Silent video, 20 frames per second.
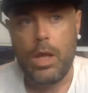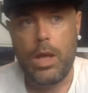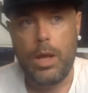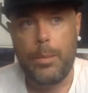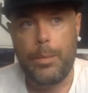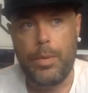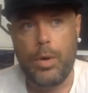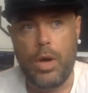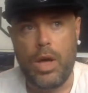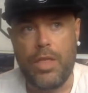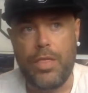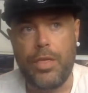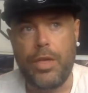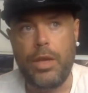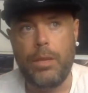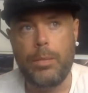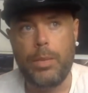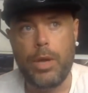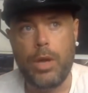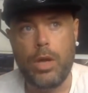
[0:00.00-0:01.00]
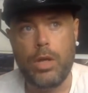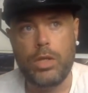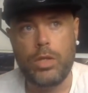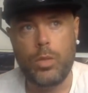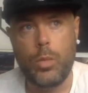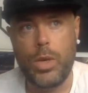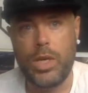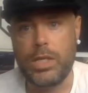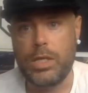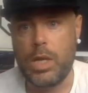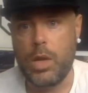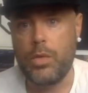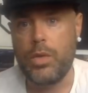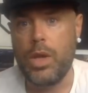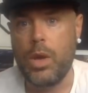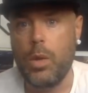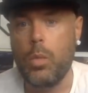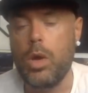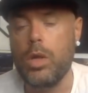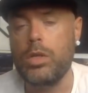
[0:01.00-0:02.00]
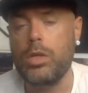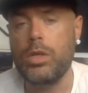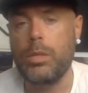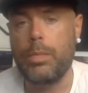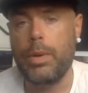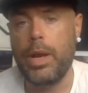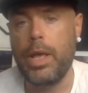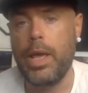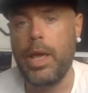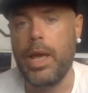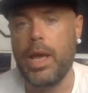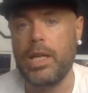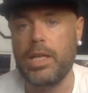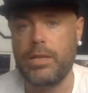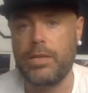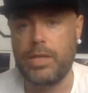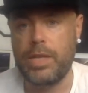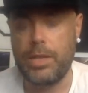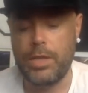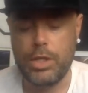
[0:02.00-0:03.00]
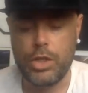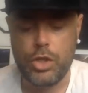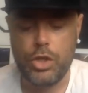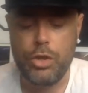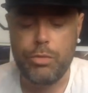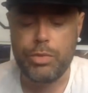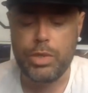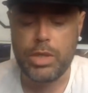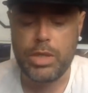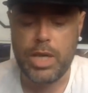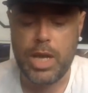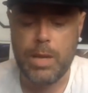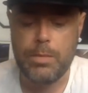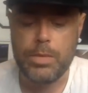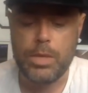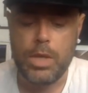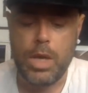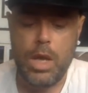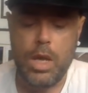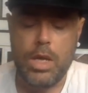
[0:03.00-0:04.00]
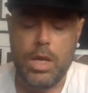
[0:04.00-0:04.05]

But I think because the way Southgate wants to play, as I've said this numerous times,